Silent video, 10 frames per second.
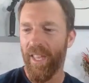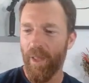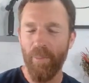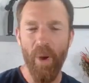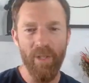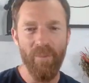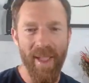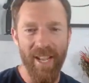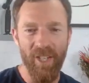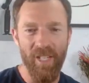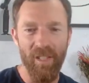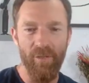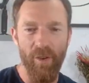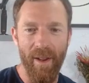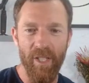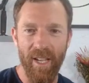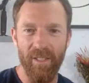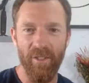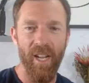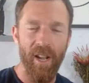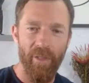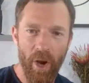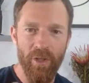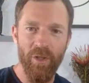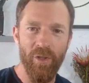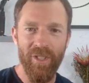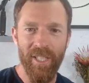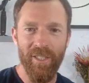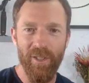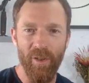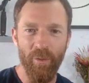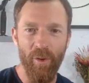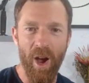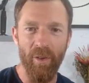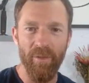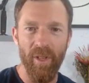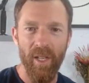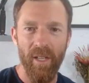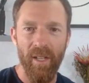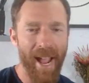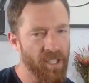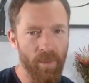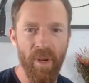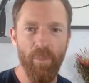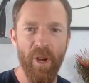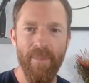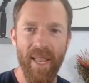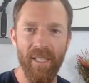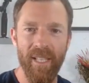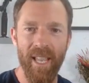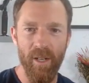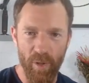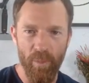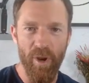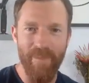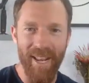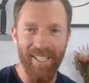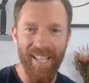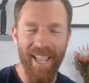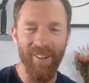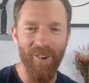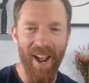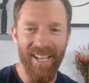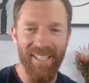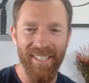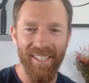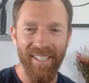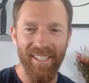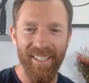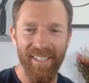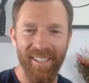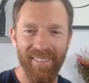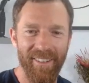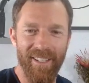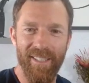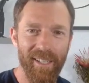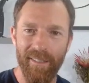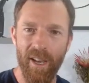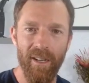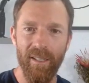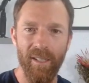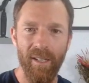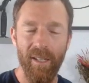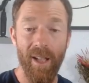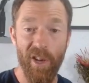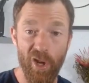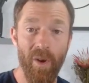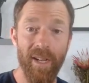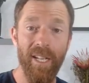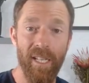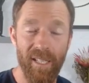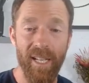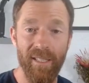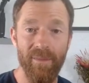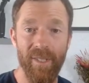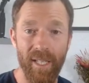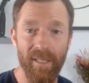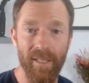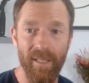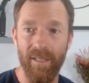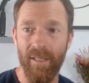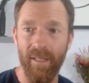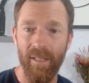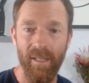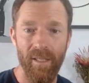In the post-match interview, Ravish asked me, those 2 sixes of Ralph had to be premeditated. It was premeditated, right? It's like, no, I knew I needed to hit some sixes,